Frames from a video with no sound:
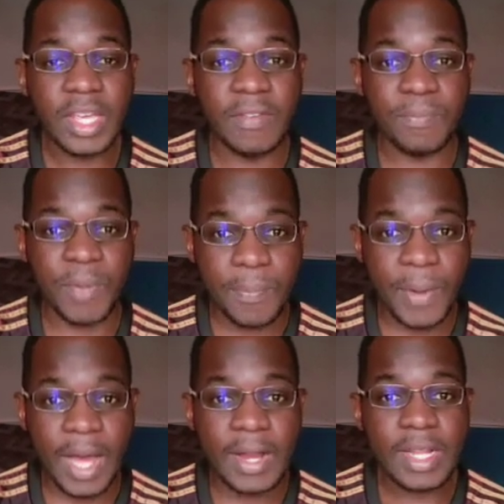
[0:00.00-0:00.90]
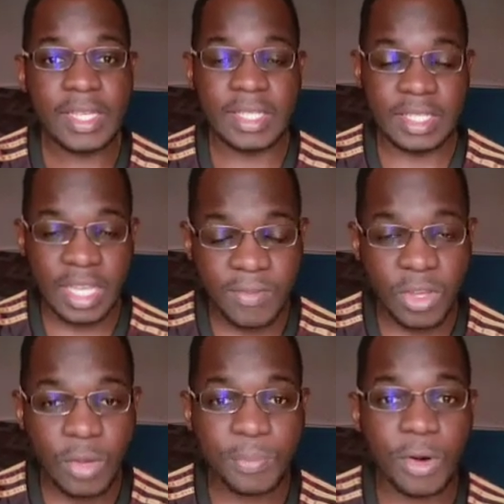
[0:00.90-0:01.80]
If PayPal is
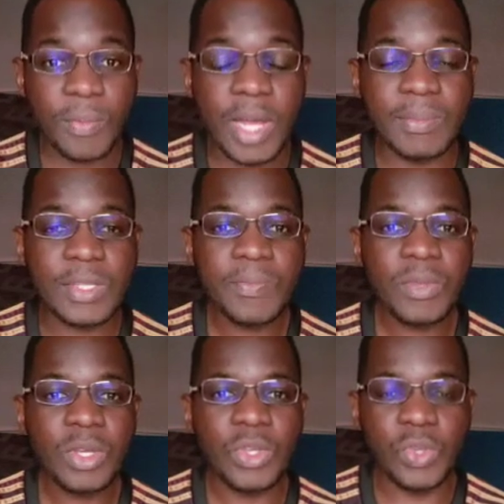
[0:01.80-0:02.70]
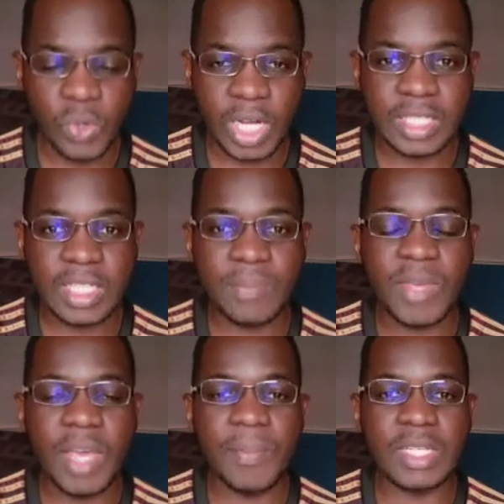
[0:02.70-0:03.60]
giving you problems, you can send
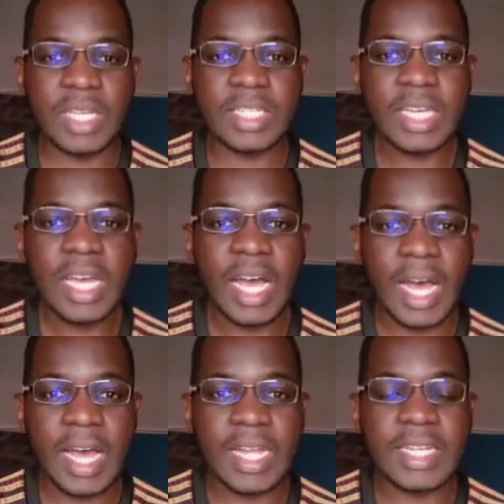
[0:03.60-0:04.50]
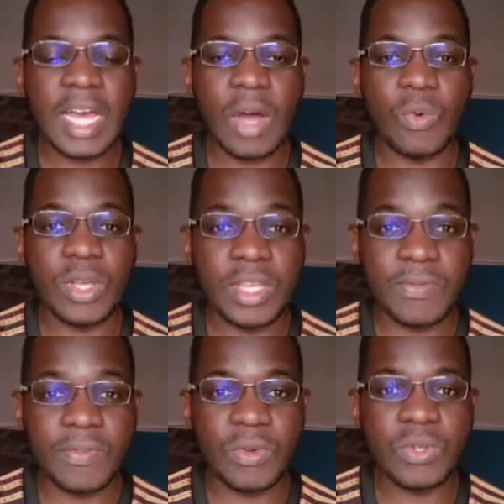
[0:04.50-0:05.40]
me a message and I will
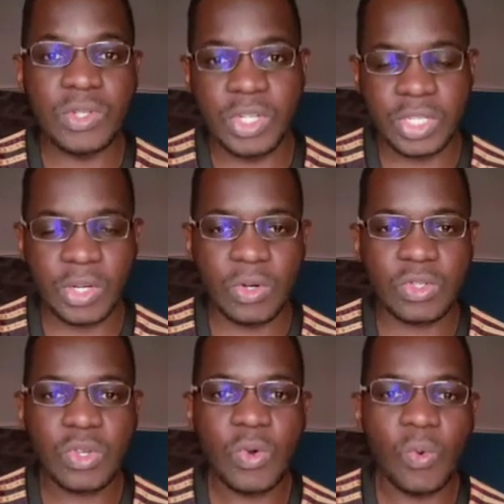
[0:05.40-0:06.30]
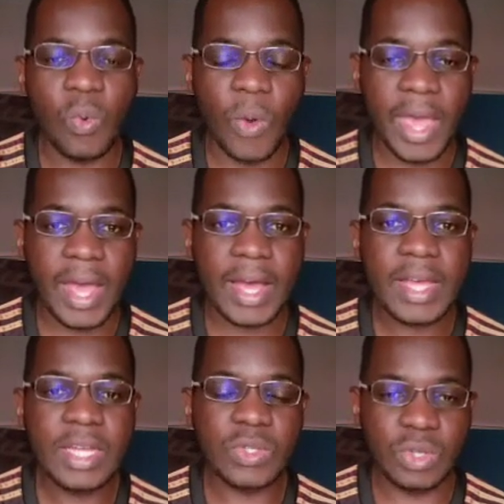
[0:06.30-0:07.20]
give you details where
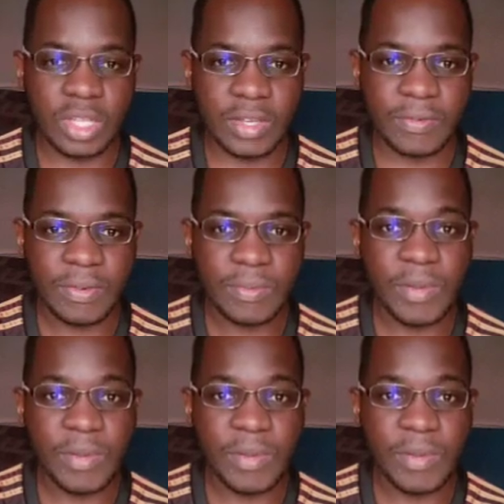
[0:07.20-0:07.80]
to give.